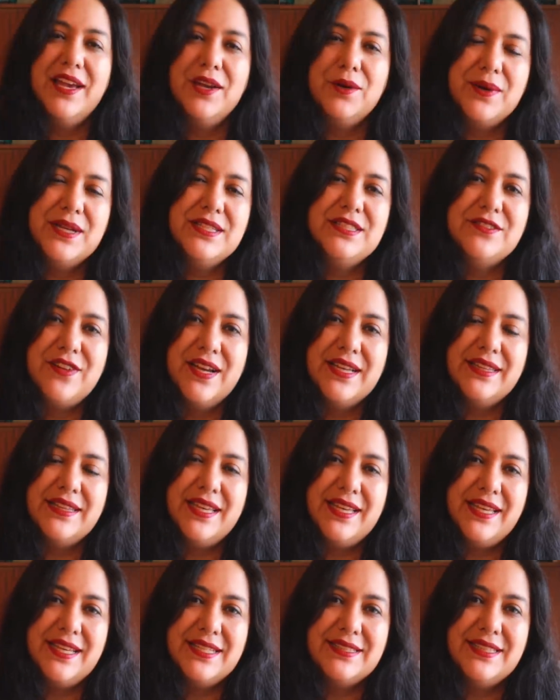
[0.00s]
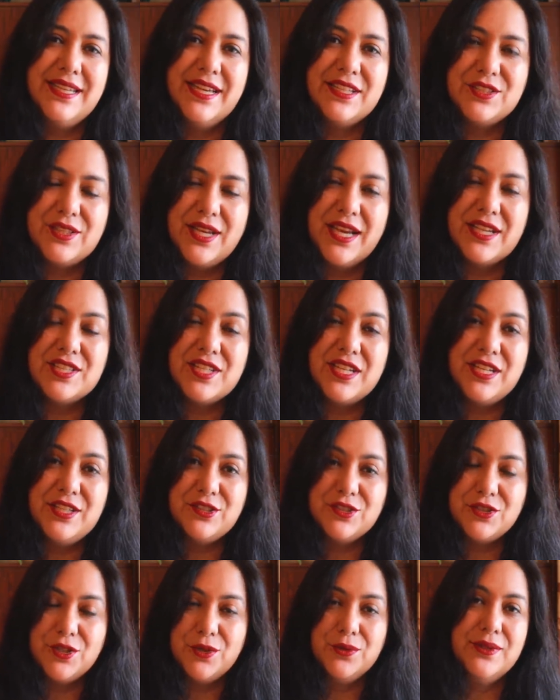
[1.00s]
I always find it easier to actually
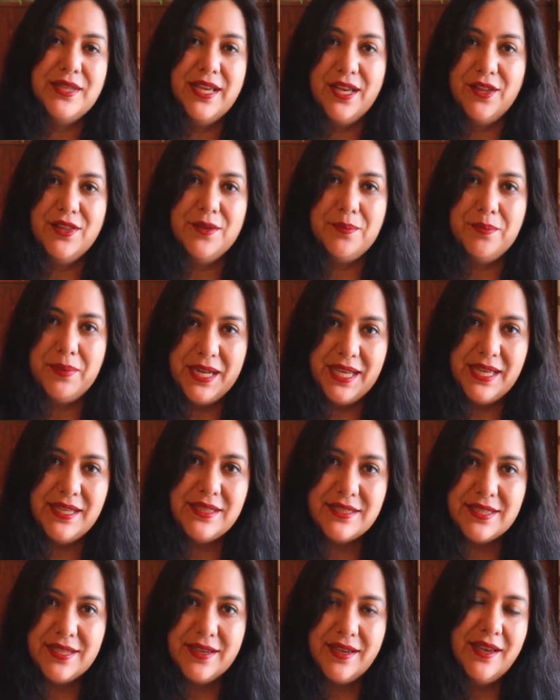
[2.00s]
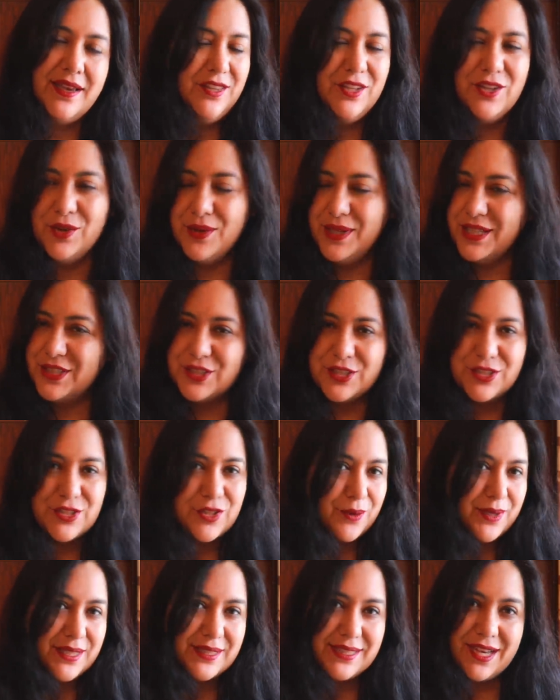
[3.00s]
sew down the pleat. You don't need to
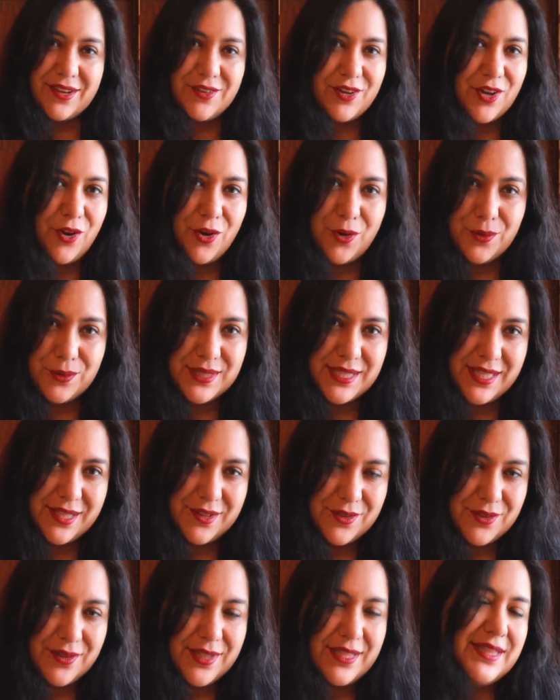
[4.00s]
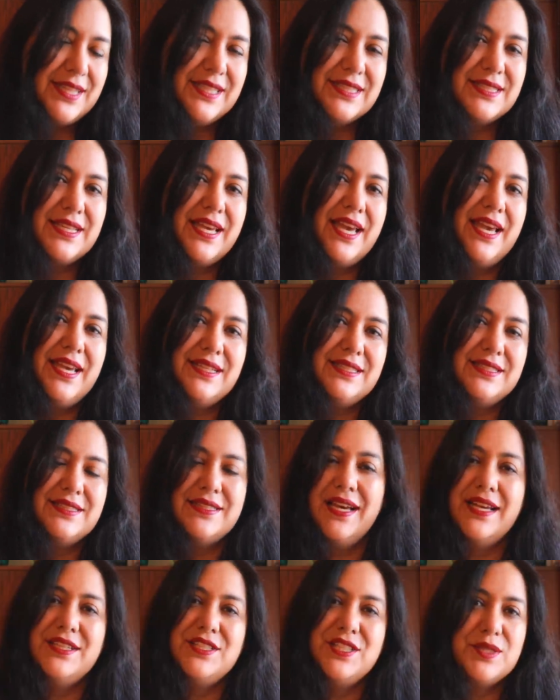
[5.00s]
sew it down a whole deal. In this
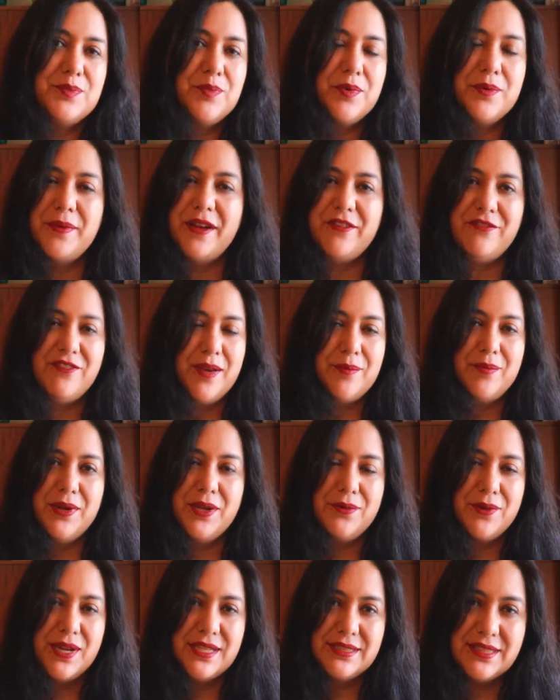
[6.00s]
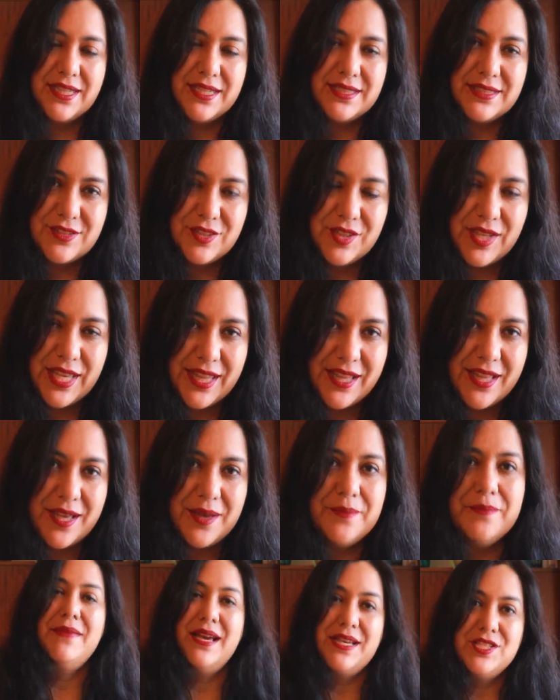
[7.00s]
case, I just put my fabric right sides
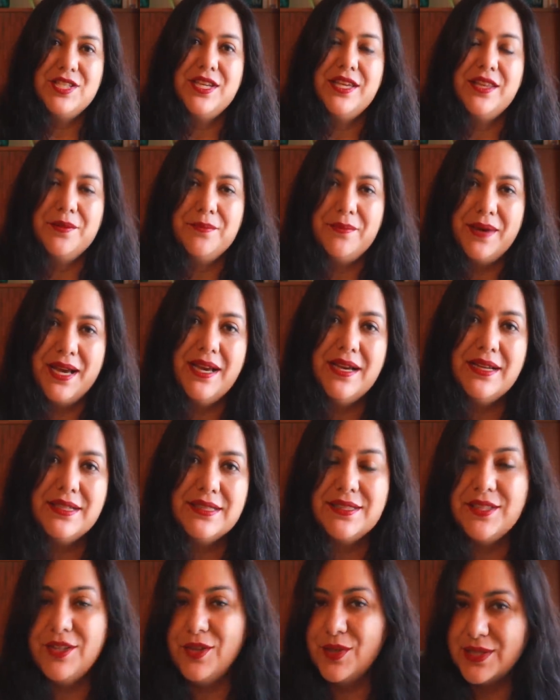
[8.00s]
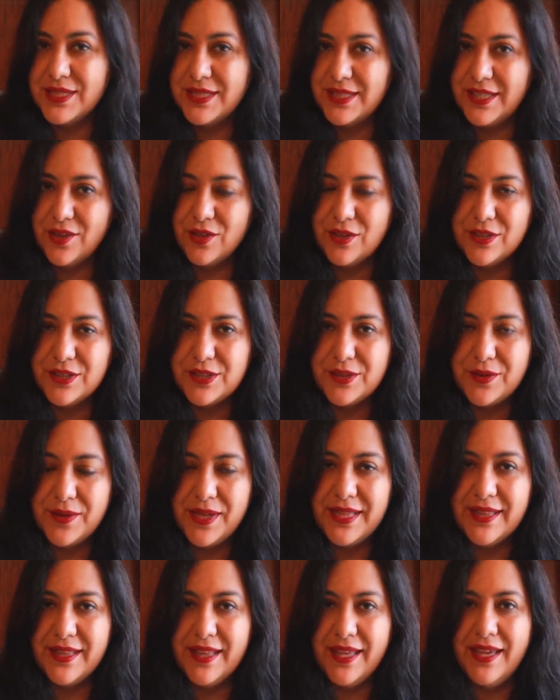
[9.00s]
together, matching the marks you can see on the
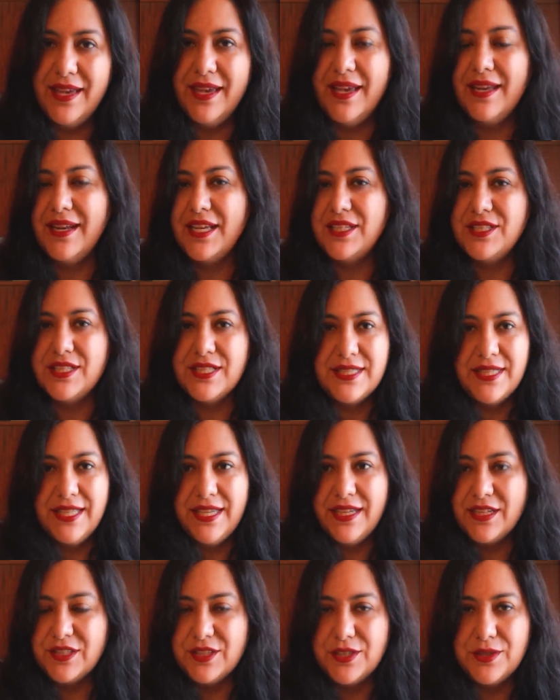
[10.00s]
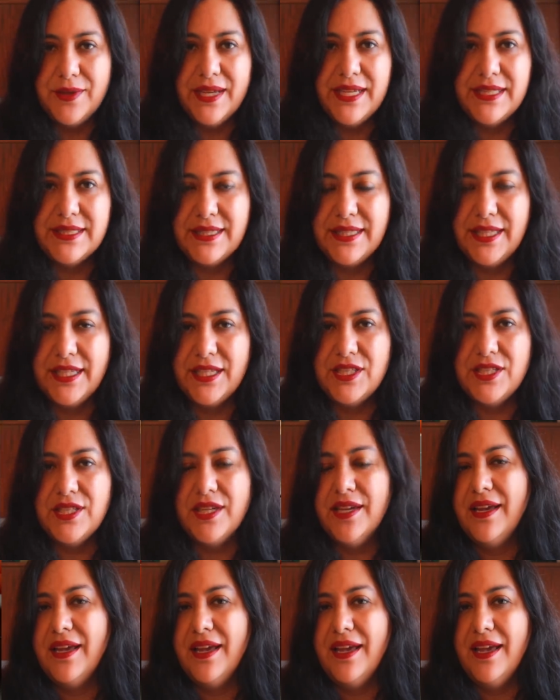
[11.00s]
screen there, and I just did a straight stitch